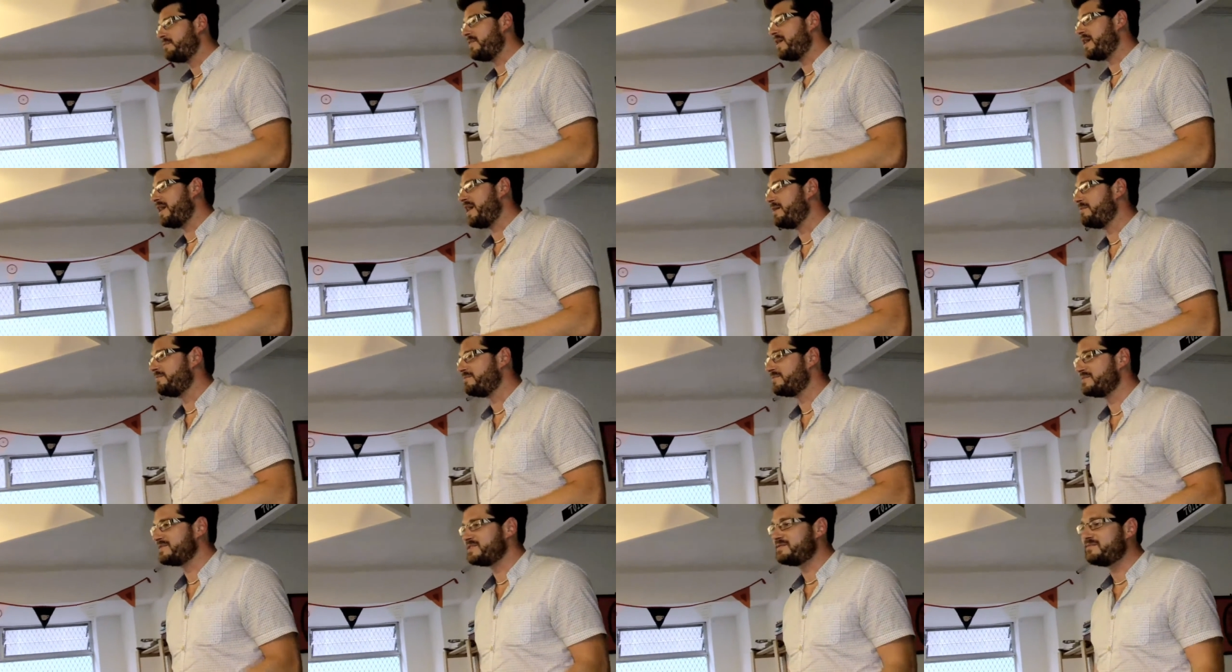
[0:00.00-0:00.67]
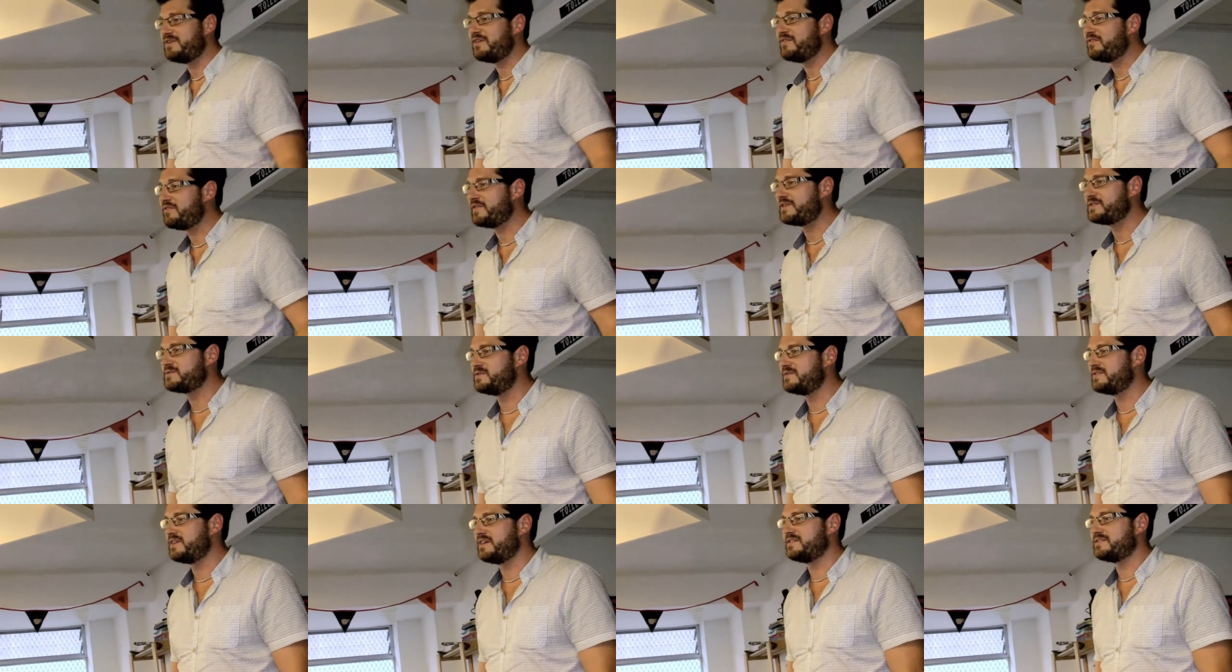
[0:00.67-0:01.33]
But some of the other
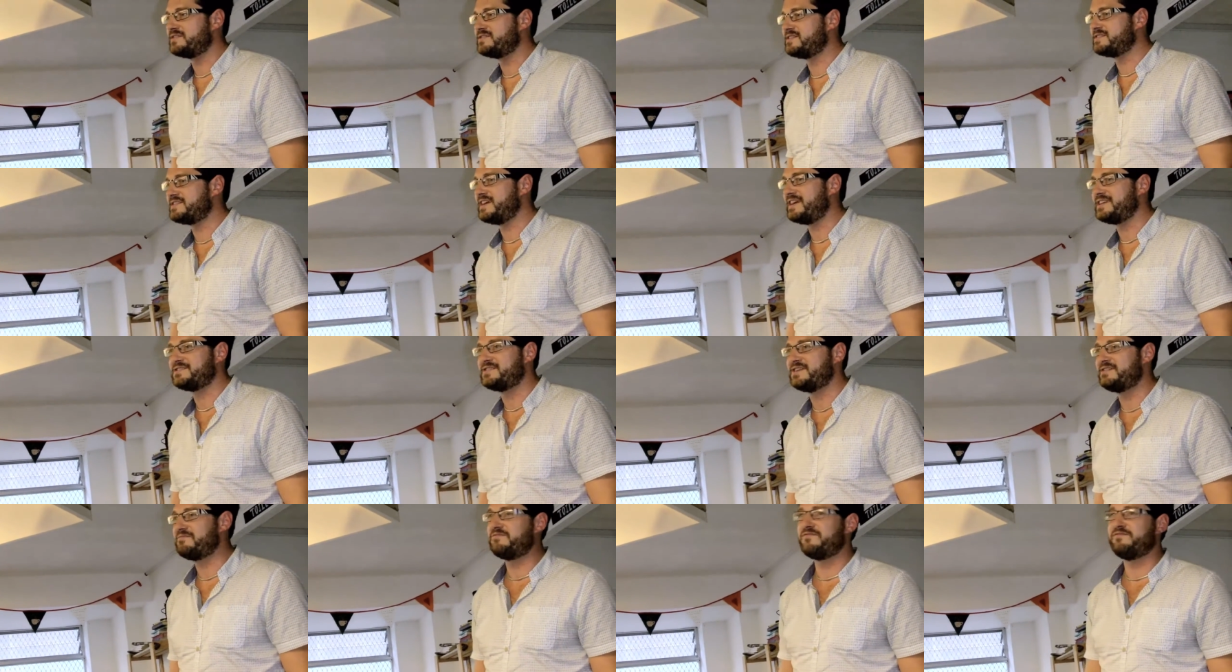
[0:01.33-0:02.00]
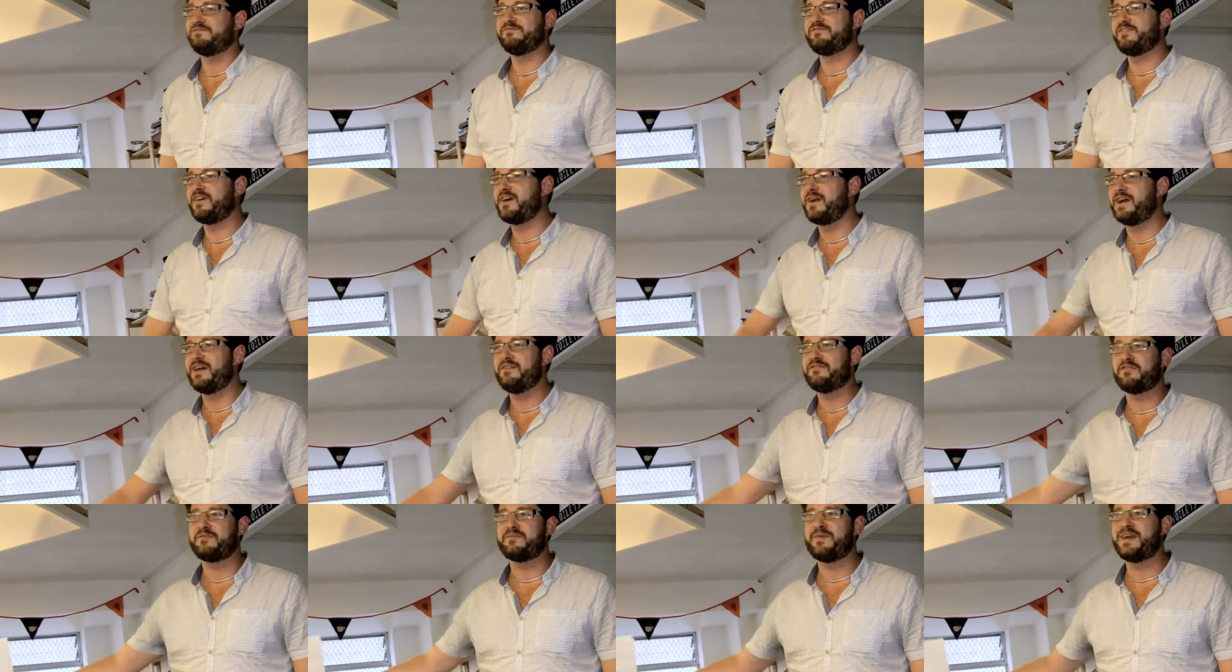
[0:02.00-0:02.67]
things we've done is just actually fire
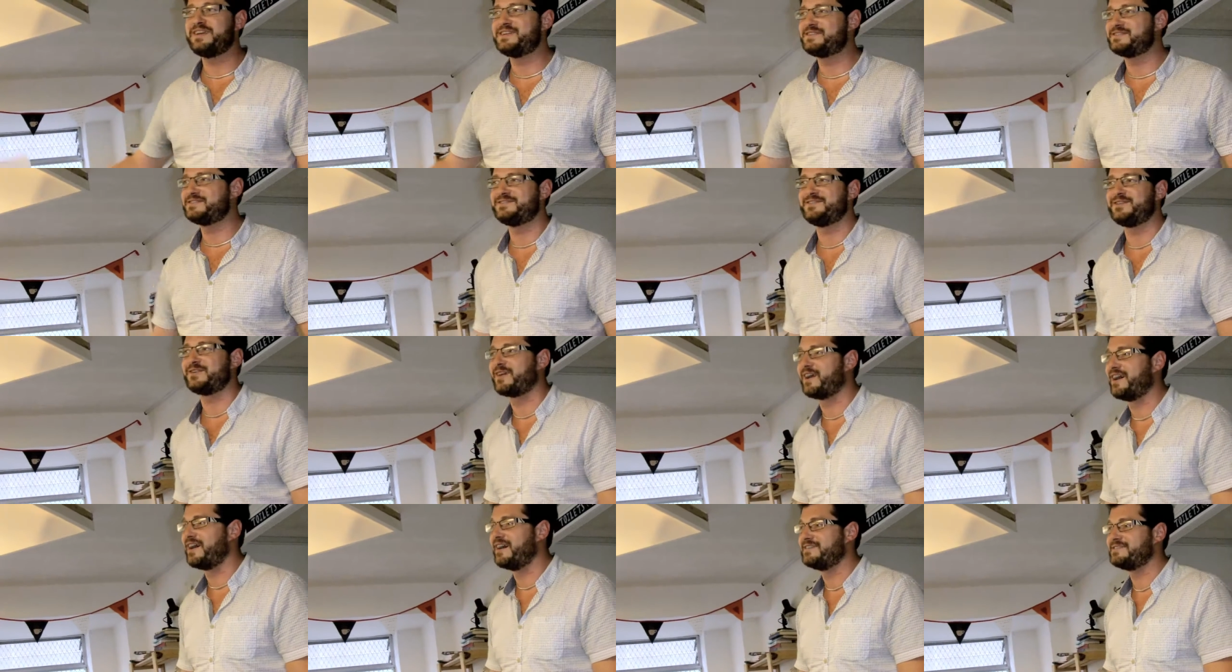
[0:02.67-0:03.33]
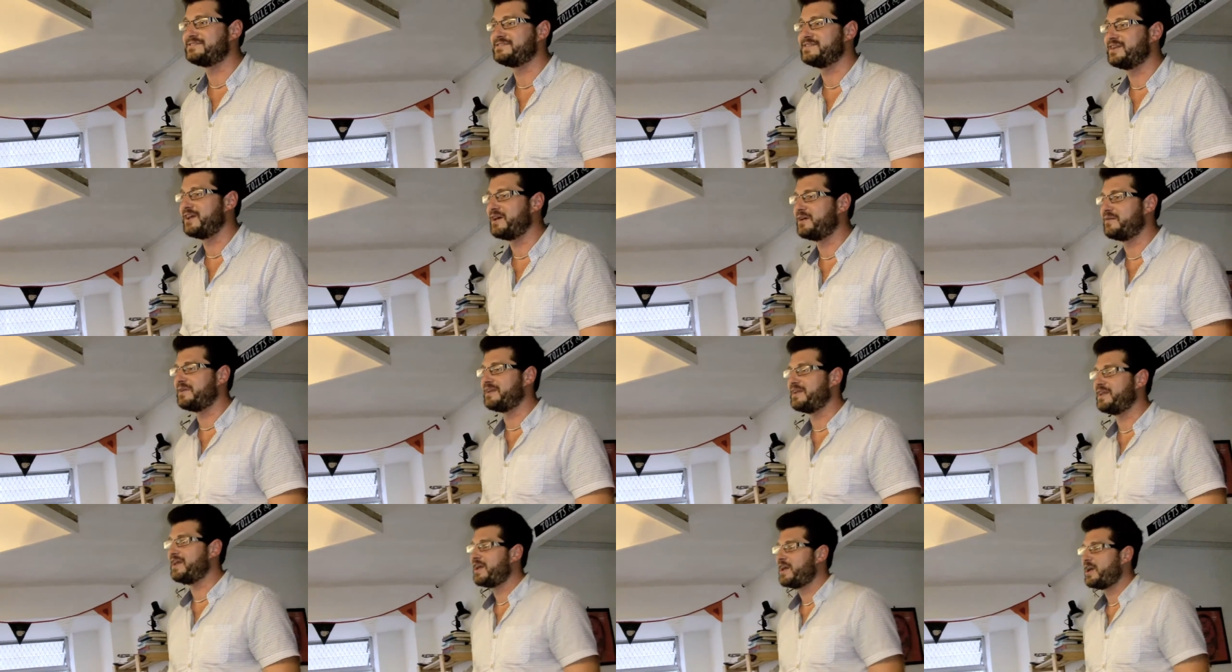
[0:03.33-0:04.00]
out information to you guys. You
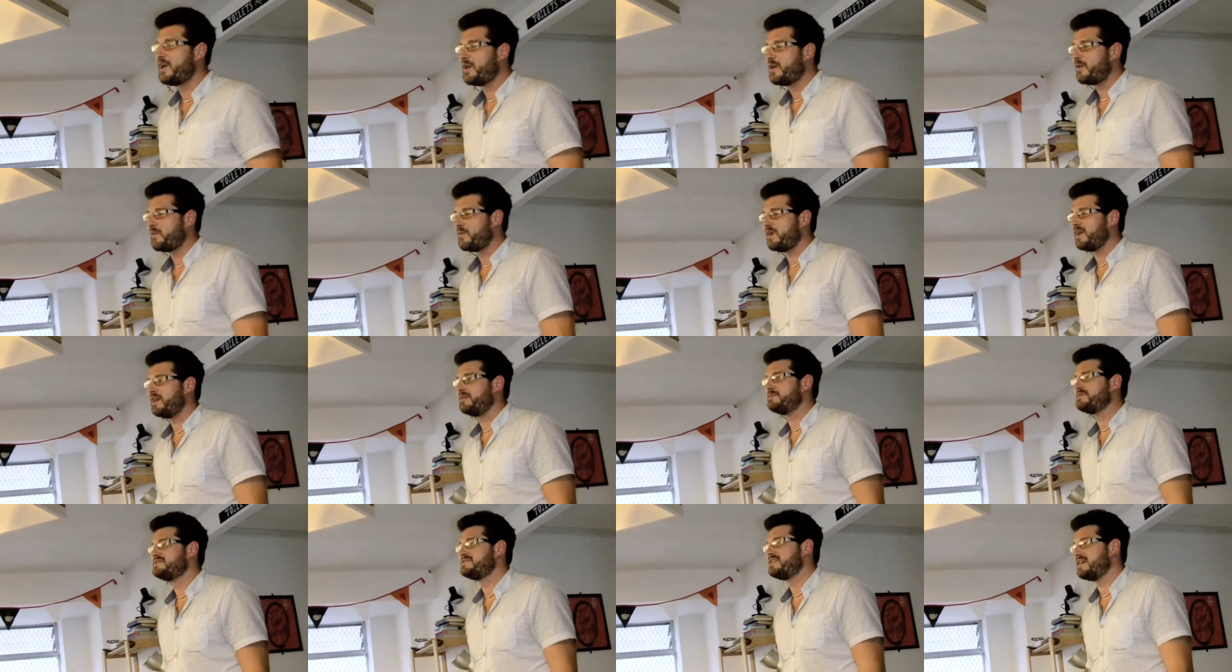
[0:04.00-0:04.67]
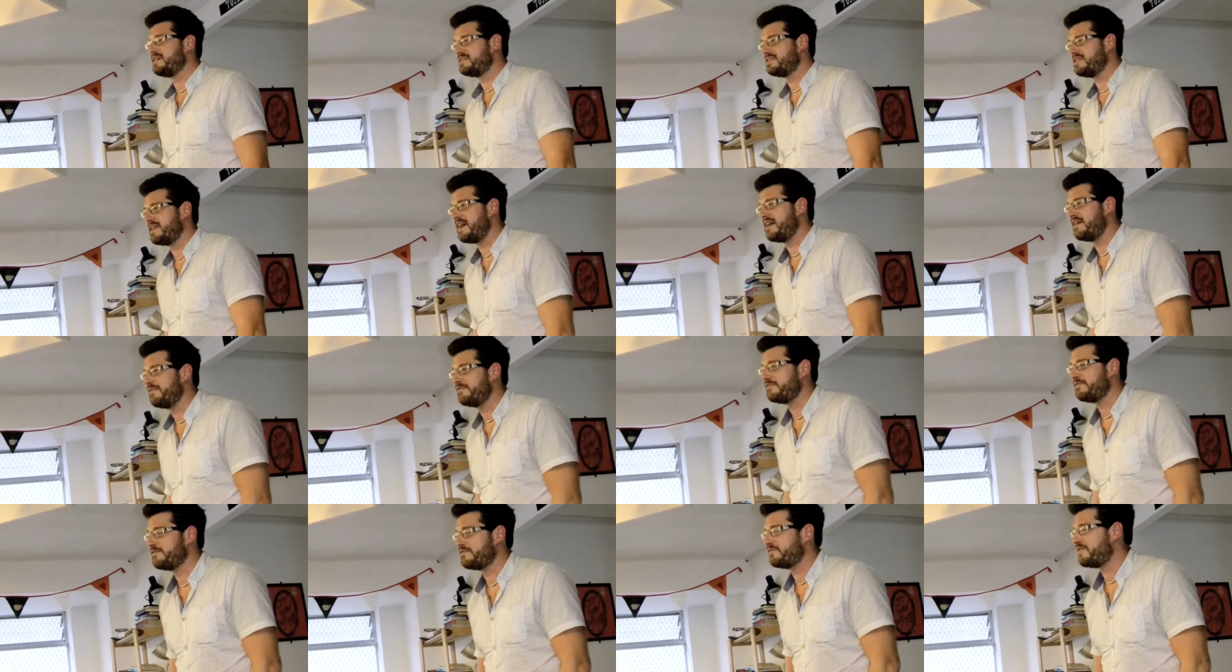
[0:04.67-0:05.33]
know, when I'm sitting
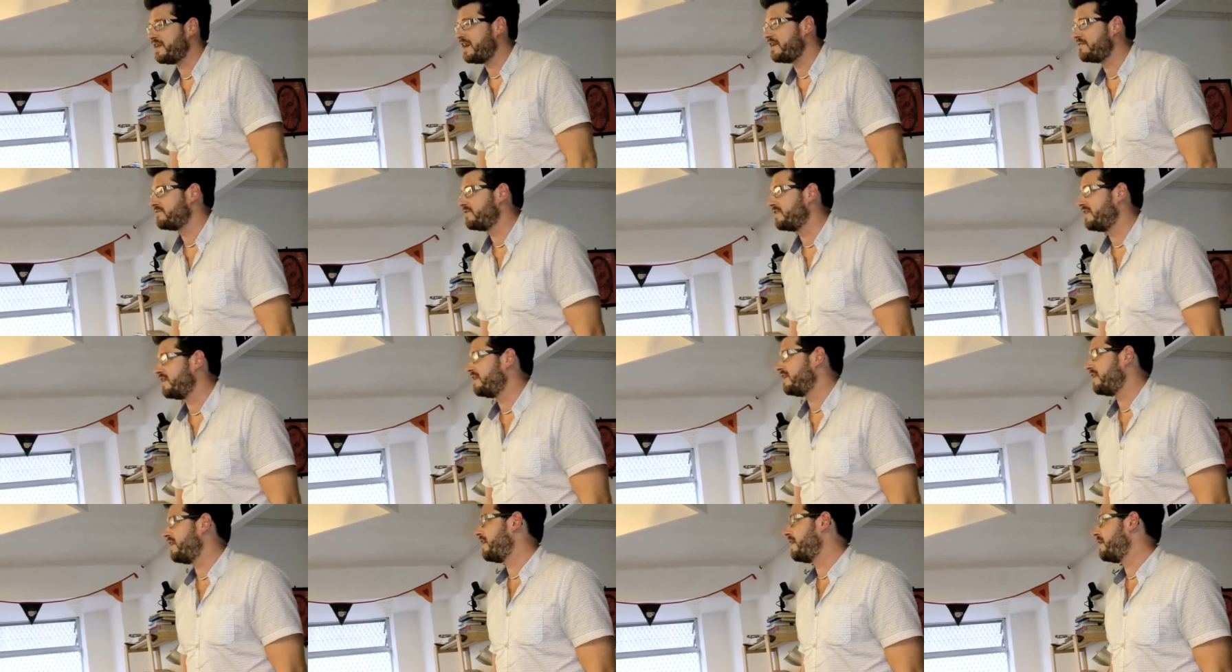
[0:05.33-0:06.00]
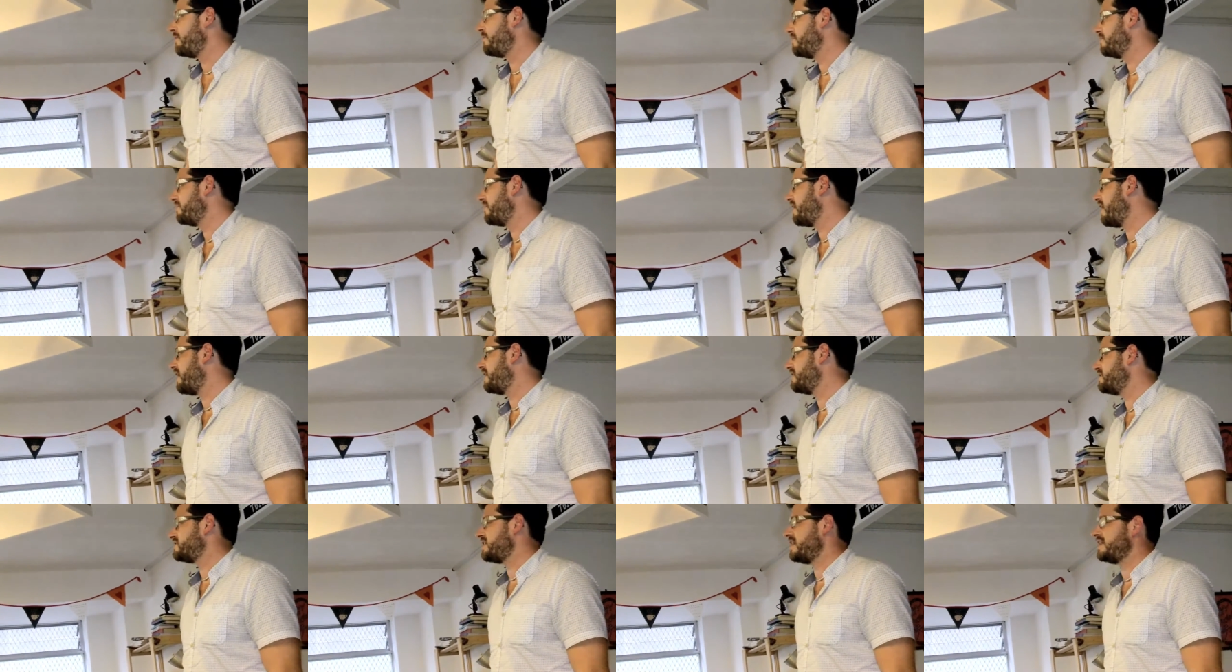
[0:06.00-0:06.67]
there, the fact that
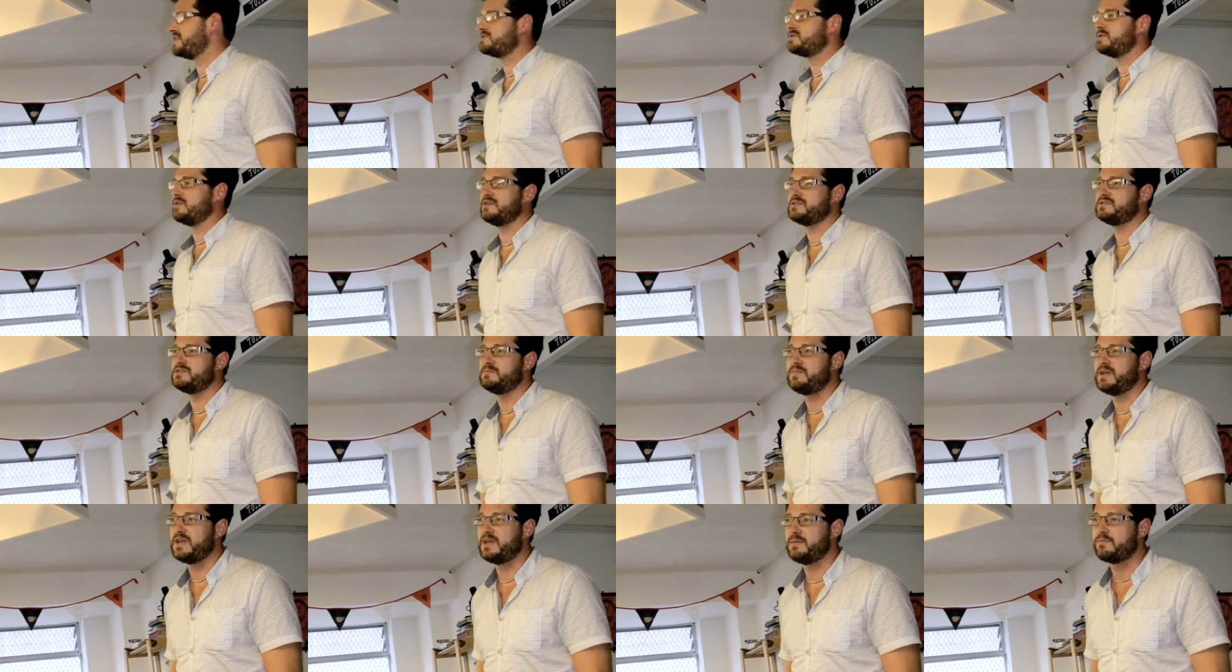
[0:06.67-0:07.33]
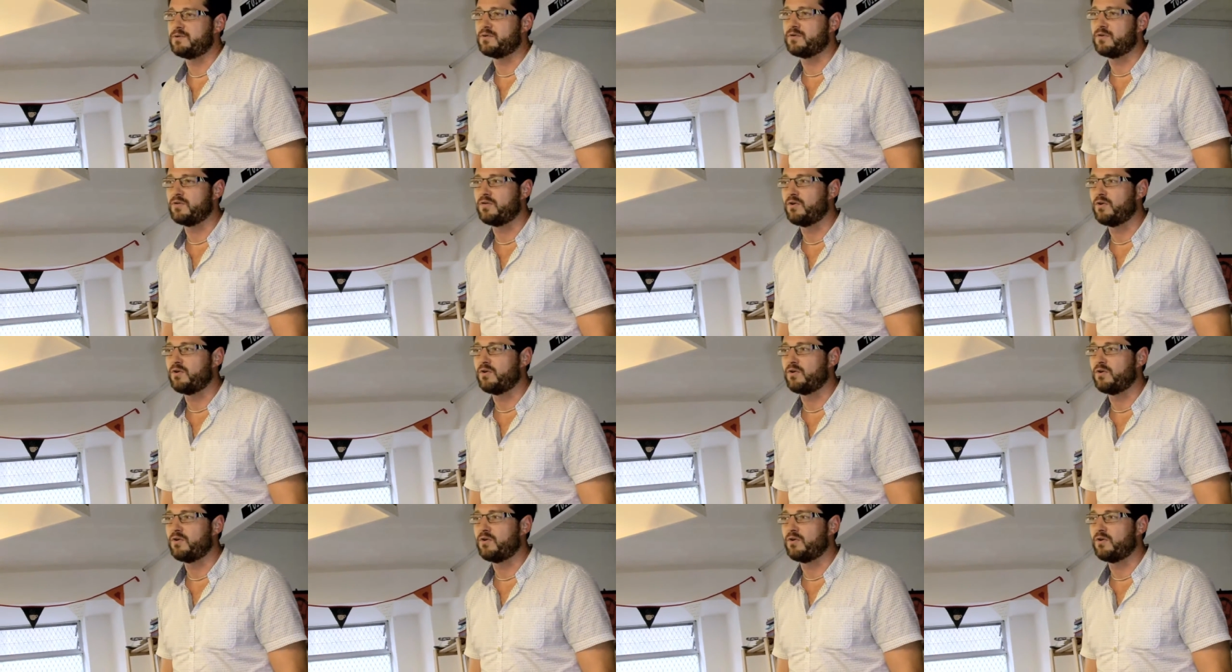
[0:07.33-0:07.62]
I chat to a lot of people,